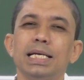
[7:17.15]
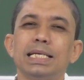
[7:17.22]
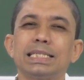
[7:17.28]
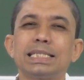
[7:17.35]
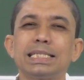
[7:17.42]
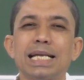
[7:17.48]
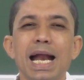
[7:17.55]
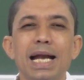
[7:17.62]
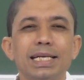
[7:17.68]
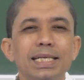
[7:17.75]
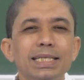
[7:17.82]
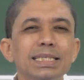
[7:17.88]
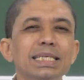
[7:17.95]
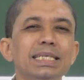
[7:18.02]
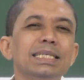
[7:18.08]

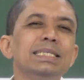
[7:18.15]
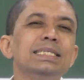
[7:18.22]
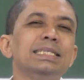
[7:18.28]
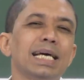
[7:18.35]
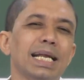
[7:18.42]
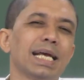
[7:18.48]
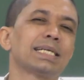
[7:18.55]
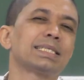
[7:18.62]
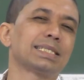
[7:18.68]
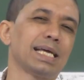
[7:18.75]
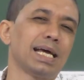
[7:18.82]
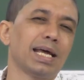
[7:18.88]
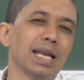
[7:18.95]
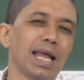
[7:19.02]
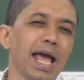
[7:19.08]
strategic
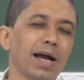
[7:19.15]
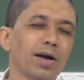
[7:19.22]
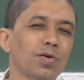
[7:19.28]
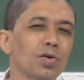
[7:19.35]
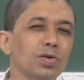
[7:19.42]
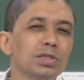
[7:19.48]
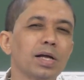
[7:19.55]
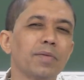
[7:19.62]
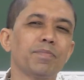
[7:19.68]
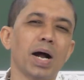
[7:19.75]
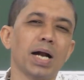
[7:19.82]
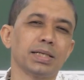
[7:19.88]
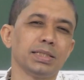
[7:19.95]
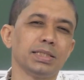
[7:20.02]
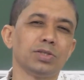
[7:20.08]
interaction across the
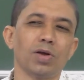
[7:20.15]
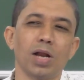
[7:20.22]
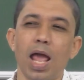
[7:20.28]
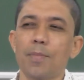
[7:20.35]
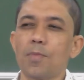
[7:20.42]
parties or